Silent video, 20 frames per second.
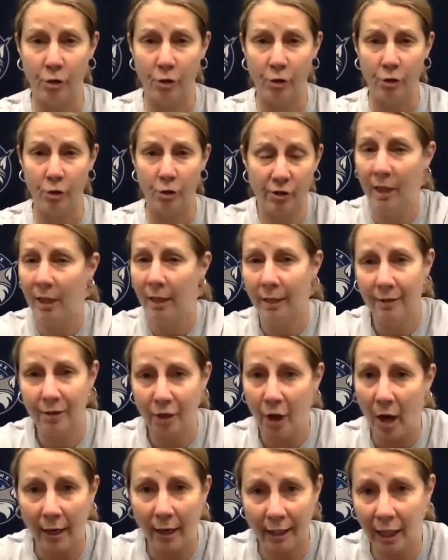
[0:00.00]
Just
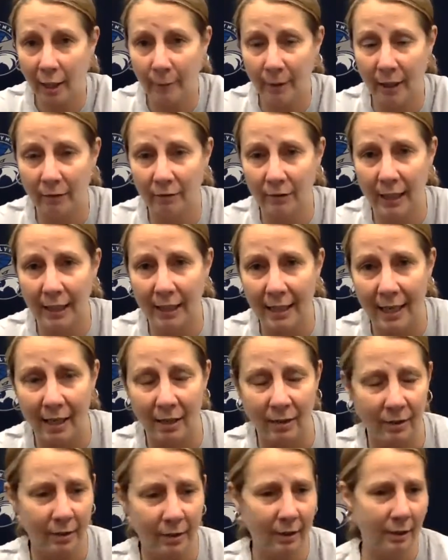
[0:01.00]
talking about it right
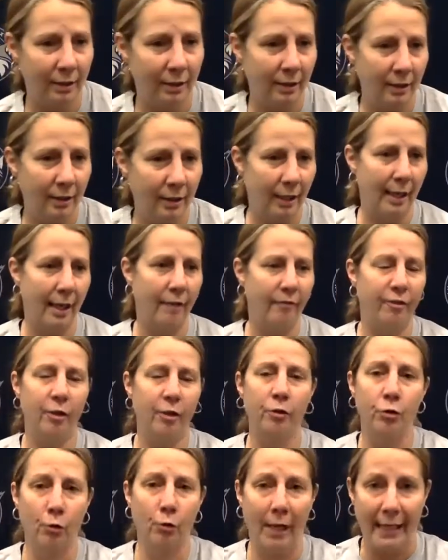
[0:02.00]
now, I
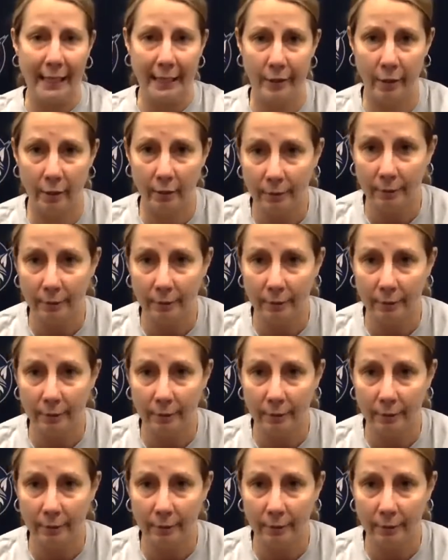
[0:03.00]
feel drained.